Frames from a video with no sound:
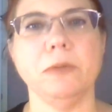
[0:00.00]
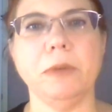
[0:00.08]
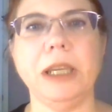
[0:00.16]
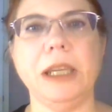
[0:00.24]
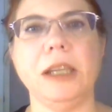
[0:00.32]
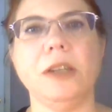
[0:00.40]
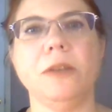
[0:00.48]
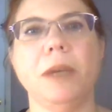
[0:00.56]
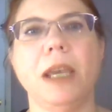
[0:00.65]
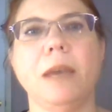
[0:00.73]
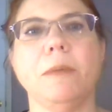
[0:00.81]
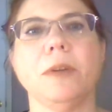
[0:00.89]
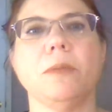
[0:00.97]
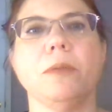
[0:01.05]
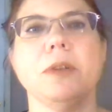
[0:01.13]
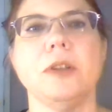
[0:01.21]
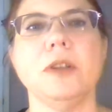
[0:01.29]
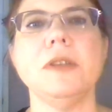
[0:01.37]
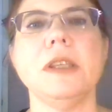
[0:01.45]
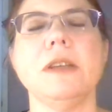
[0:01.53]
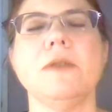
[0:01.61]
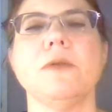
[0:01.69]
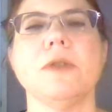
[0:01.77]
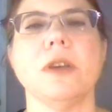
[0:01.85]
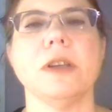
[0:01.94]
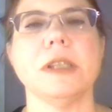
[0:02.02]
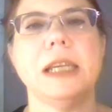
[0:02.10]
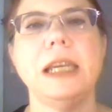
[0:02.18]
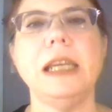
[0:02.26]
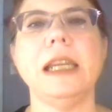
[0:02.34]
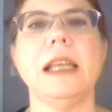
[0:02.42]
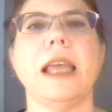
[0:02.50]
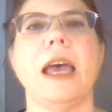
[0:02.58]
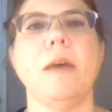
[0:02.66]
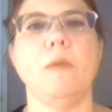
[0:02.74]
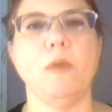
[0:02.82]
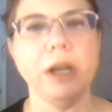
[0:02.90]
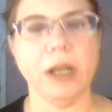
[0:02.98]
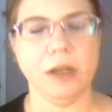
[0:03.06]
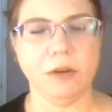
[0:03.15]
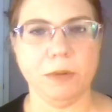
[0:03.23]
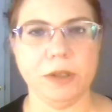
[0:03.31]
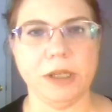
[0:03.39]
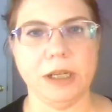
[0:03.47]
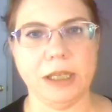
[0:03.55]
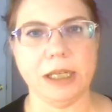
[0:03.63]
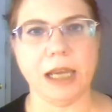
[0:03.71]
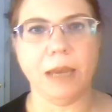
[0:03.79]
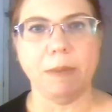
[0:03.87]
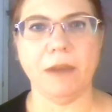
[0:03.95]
We need to be able to produce these results in a lab 100% of the time,